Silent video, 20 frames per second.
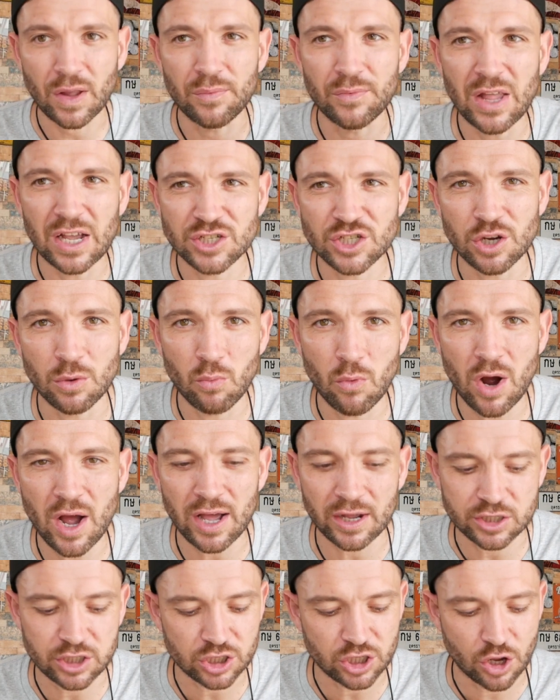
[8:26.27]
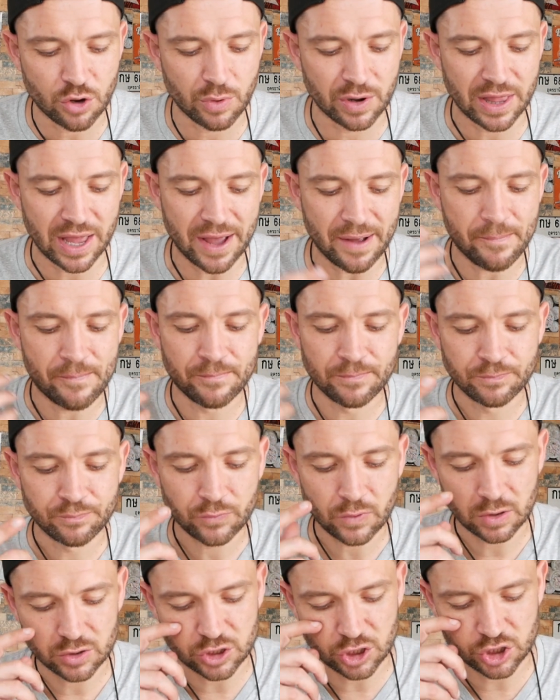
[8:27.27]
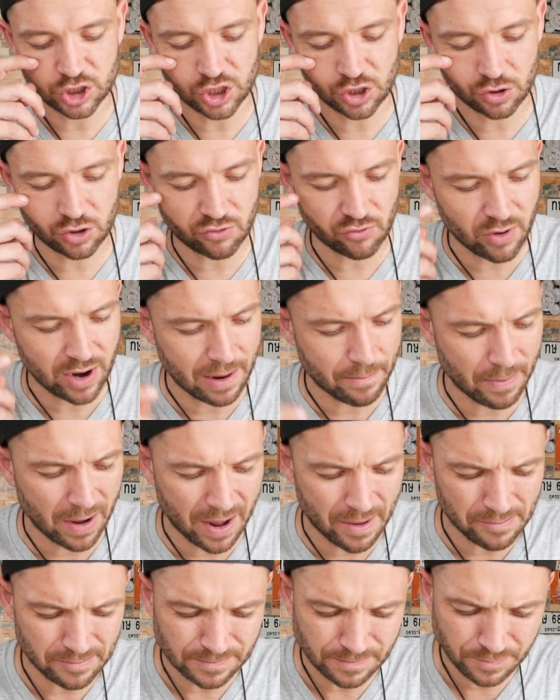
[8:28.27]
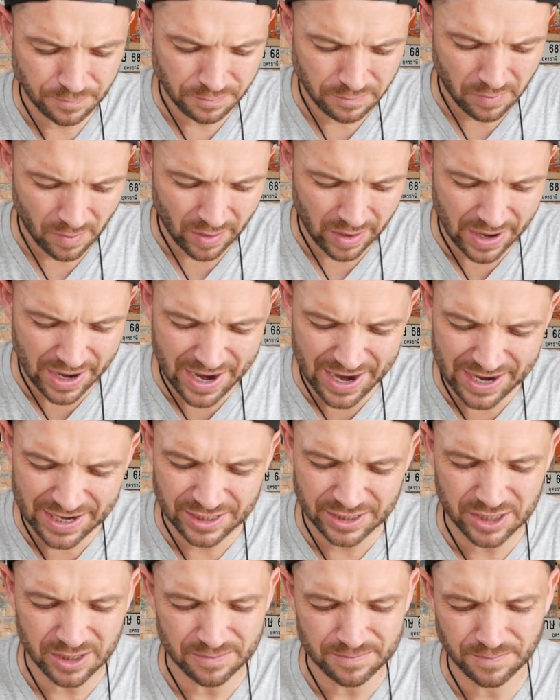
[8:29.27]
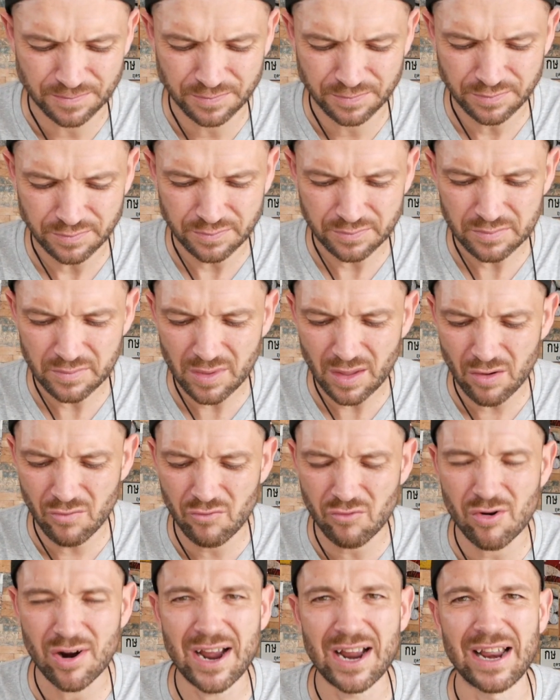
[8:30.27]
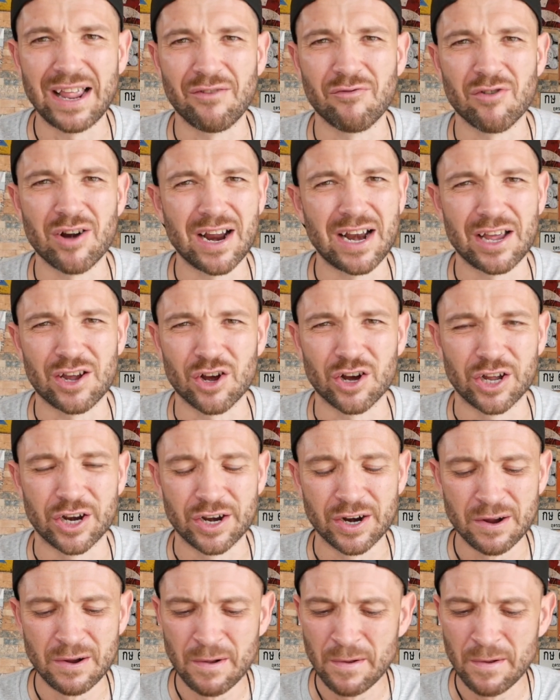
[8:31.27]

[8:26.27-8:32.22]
There's some work to do with it, to chew through it, but it is really, really good.